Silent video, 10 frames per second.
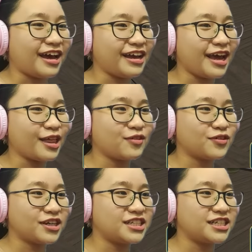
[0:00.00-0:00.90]
I asked
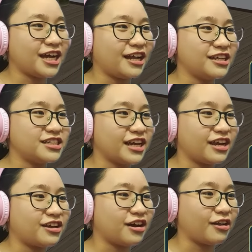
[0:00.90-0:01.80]
for a challenge and
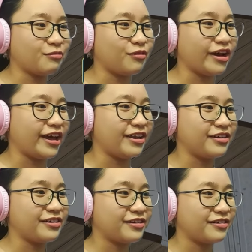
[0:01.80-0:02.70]
I got
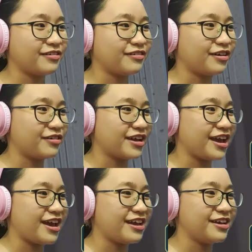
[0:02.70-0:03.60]
one.
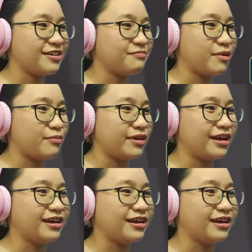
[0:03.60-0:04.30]
Okay, maybe.